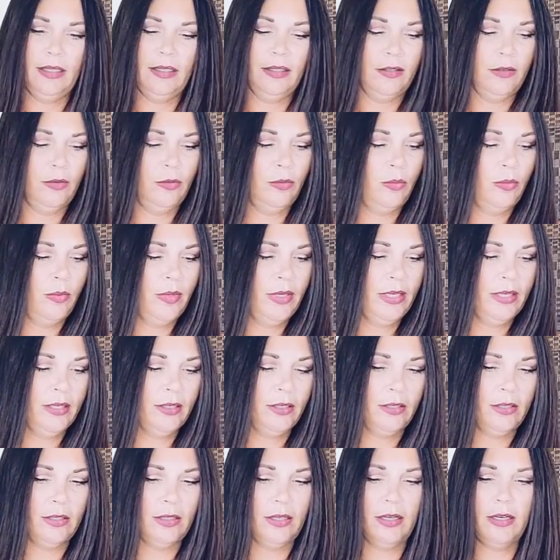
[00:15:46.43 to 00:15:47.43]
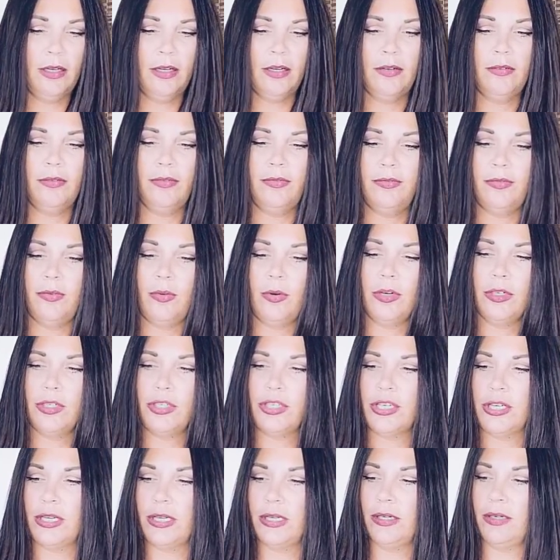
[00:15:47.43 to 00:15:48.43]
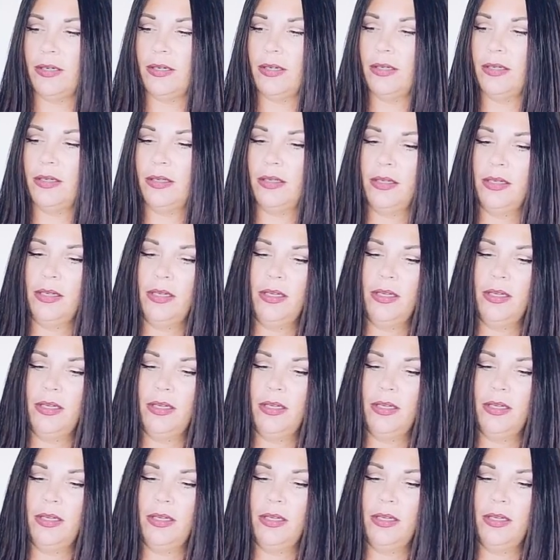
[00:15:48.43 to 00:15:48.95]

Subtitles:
And the Wheel of Fortune.